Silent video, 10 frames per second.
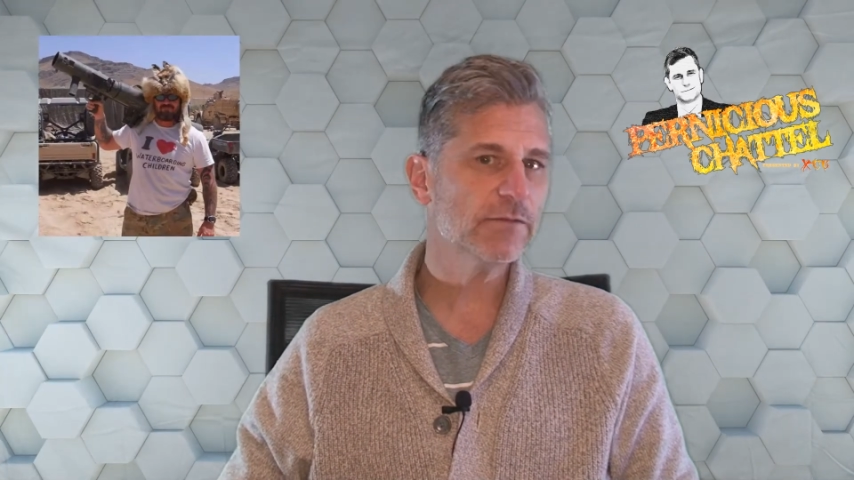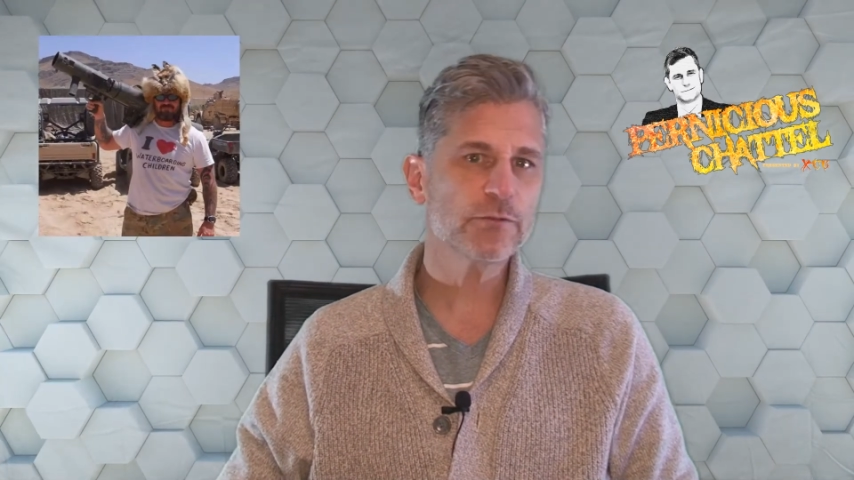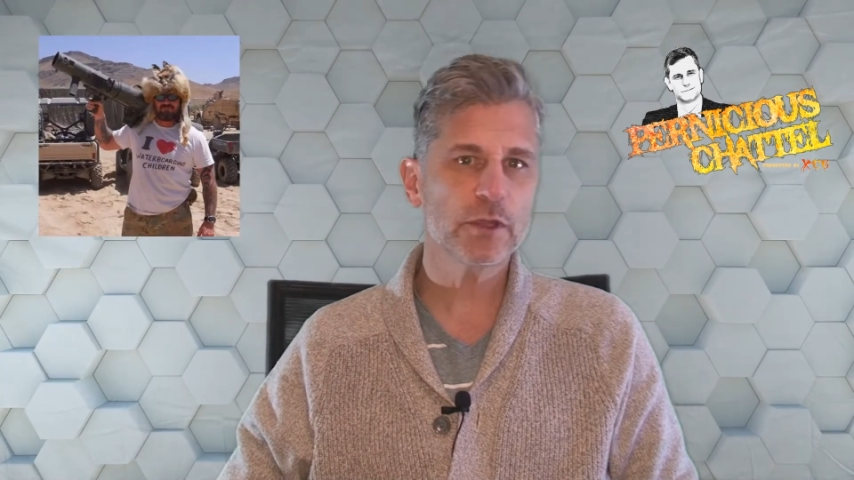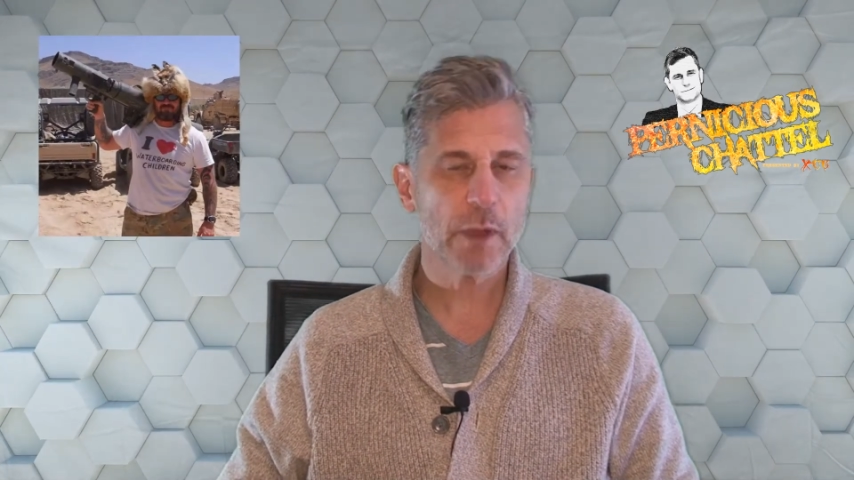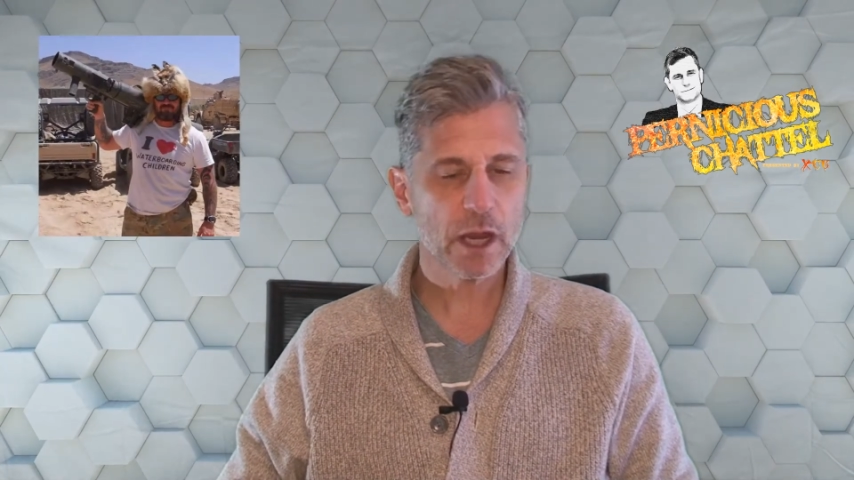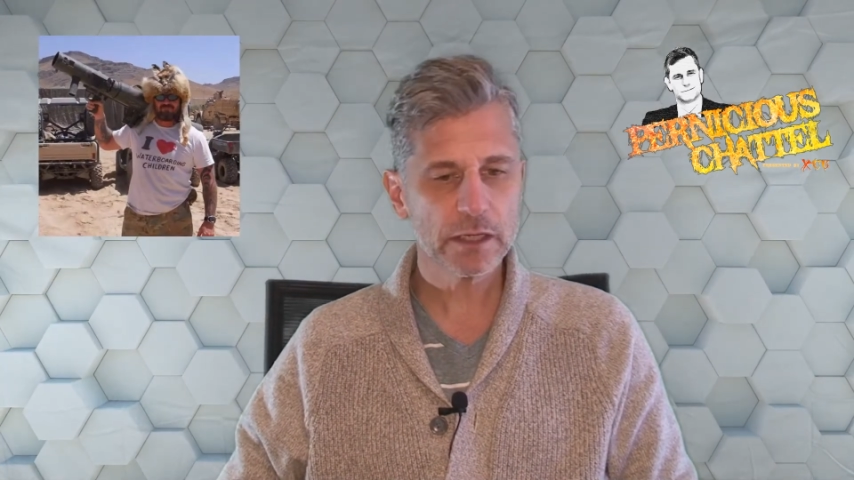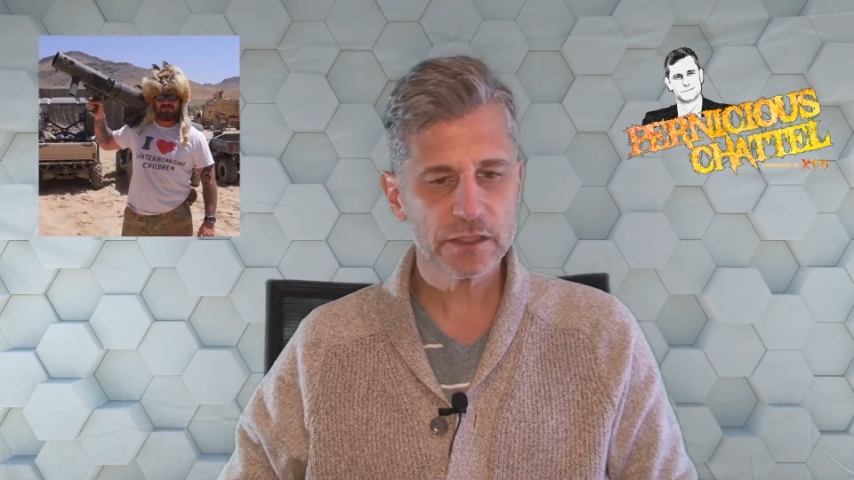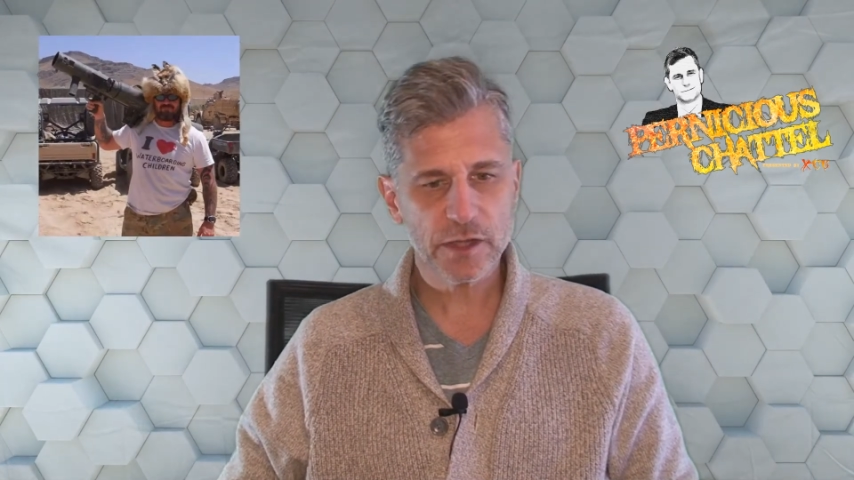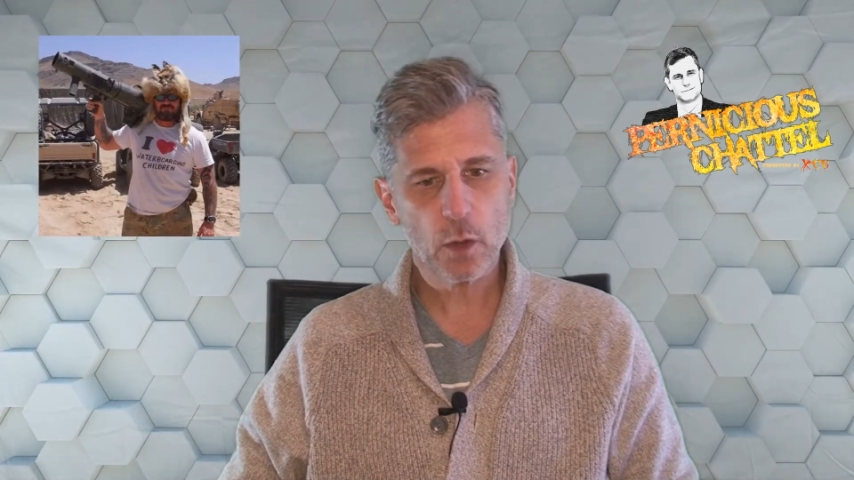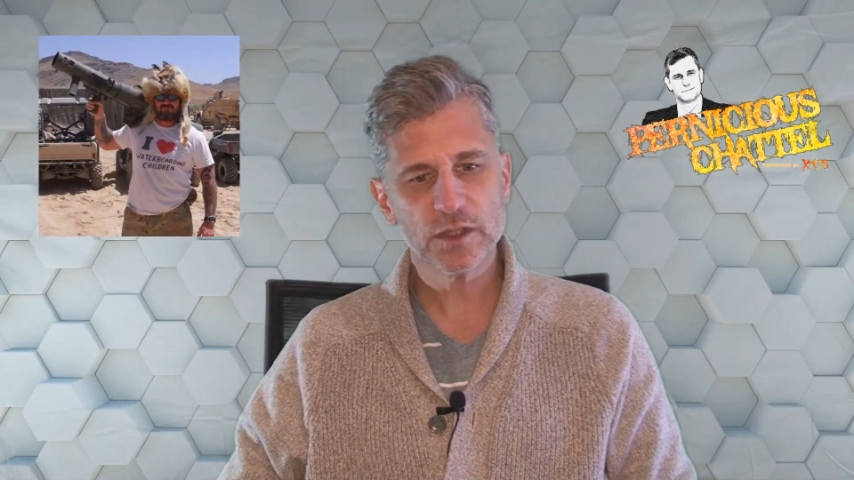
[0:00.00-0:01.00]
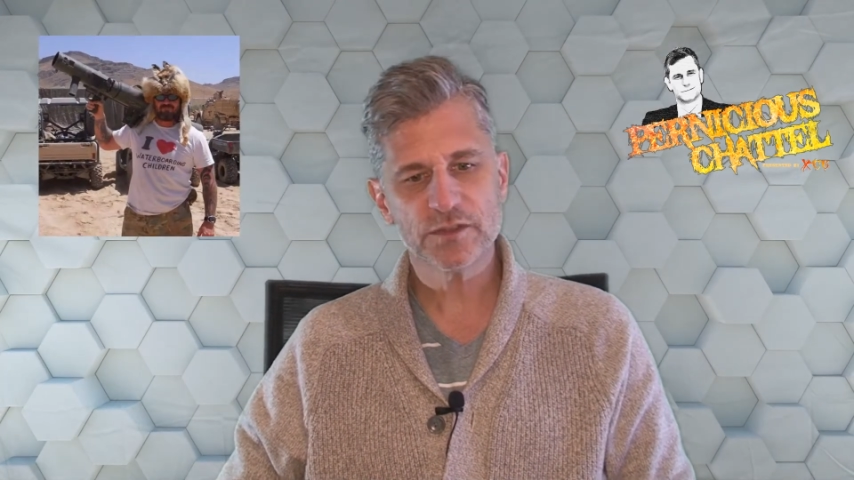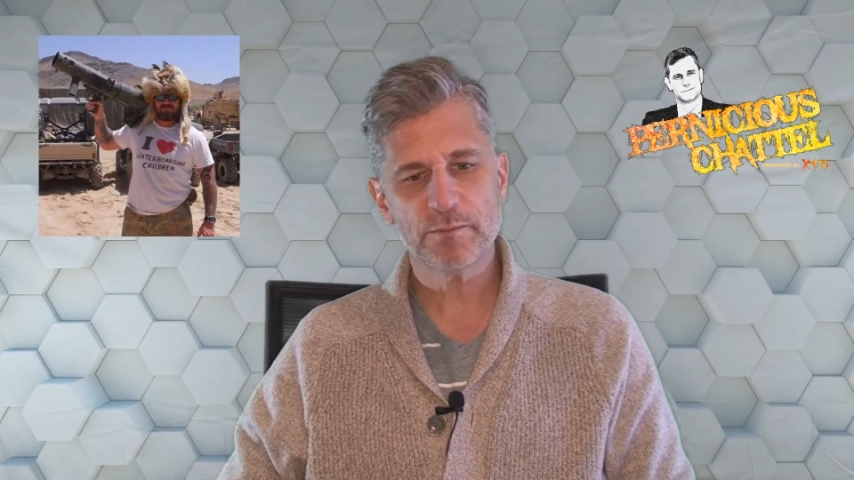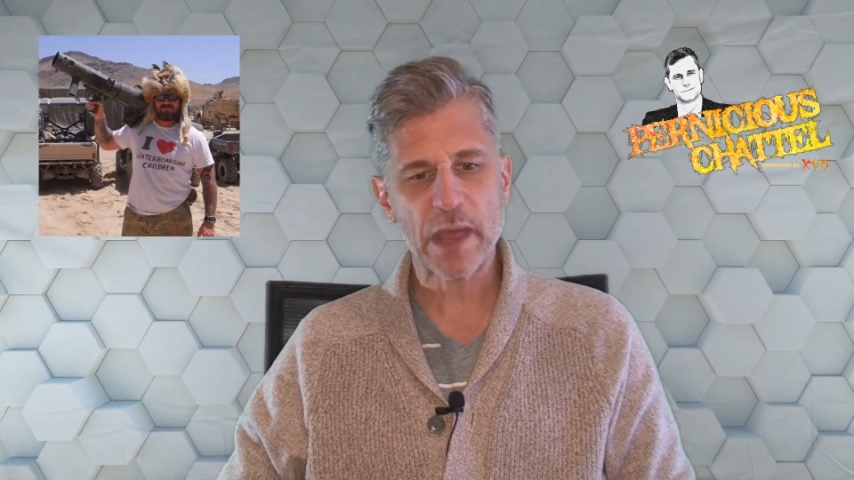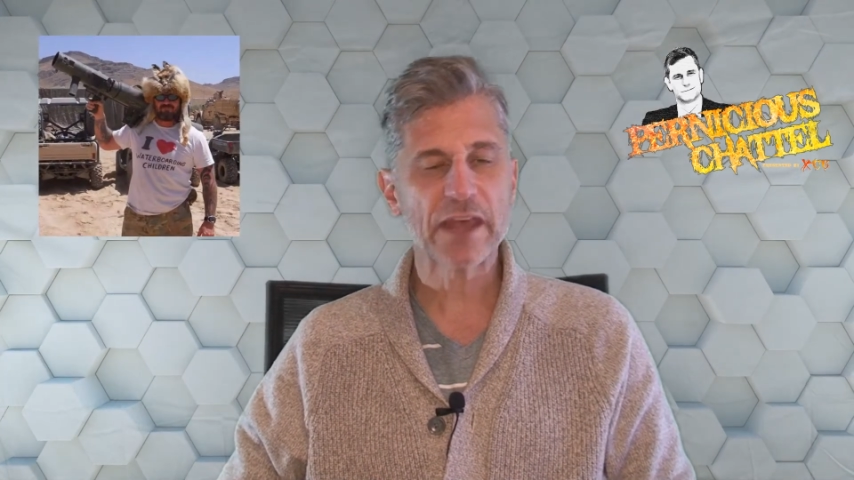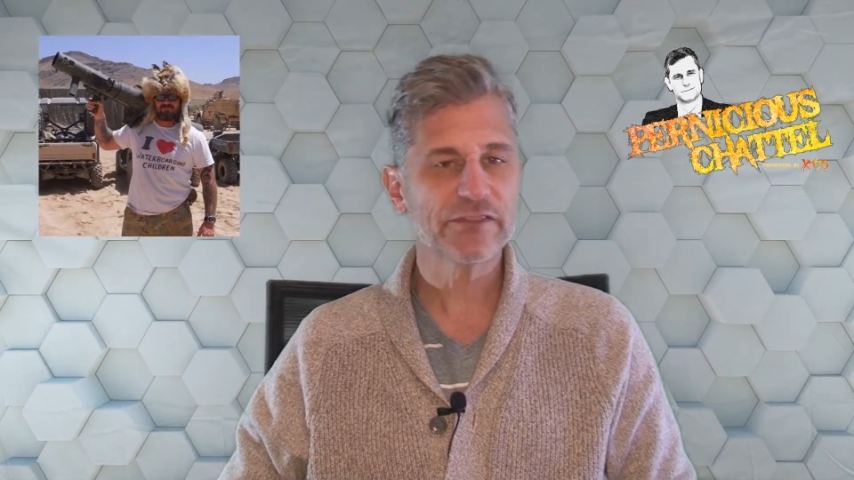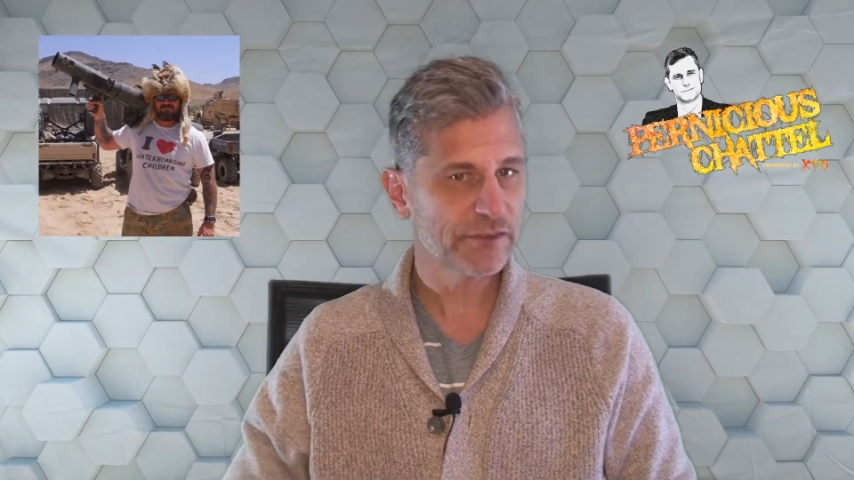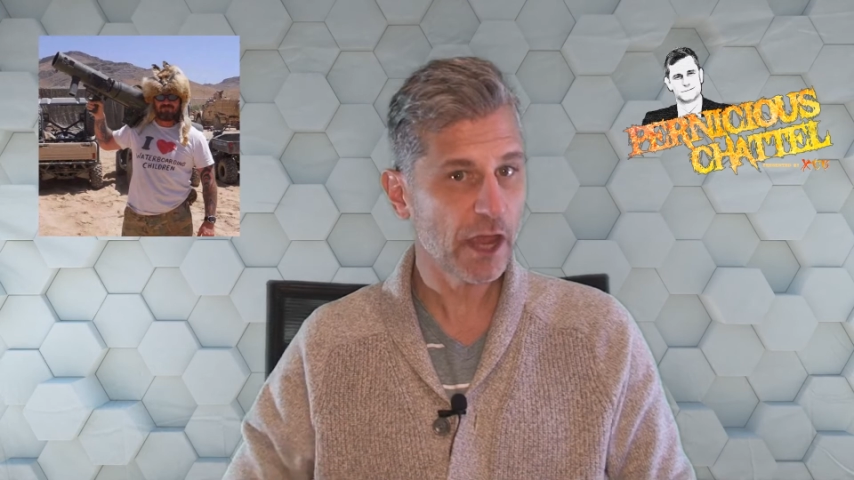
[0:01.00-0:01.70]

free market is always best